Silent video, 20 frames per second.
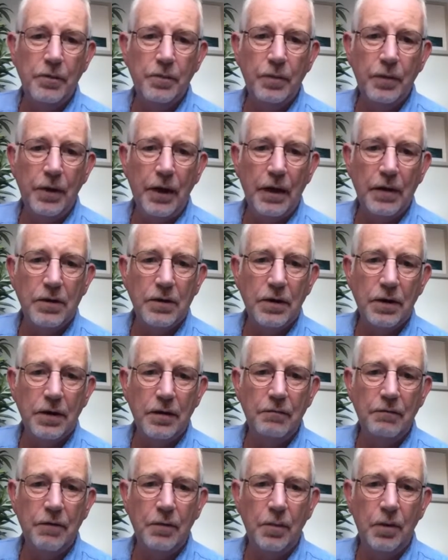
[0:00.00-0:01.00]
but actually the
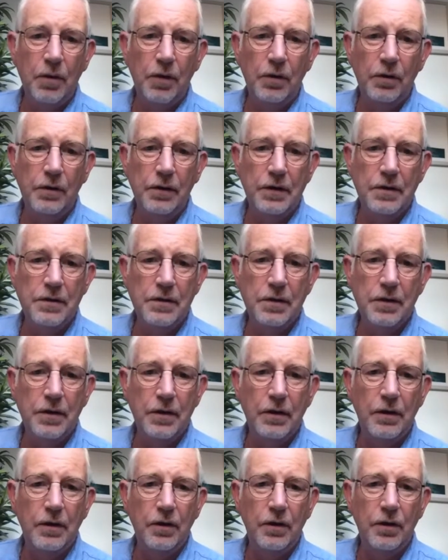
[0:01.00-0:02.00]
reward is that
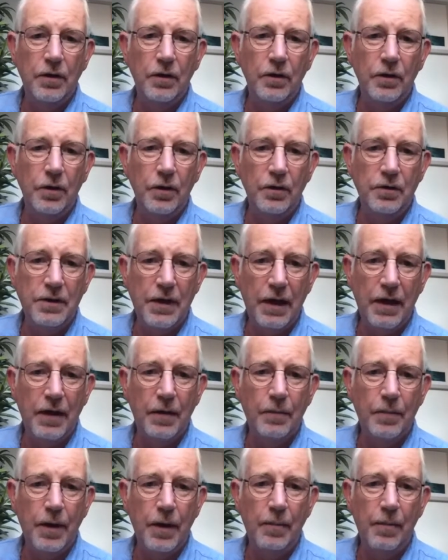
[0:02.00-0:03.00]
you're taking
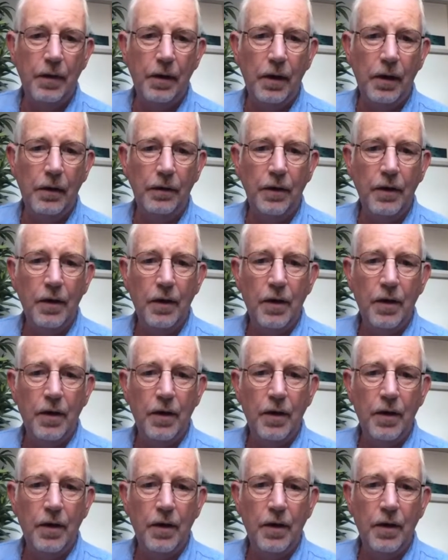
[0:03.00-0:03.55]
people on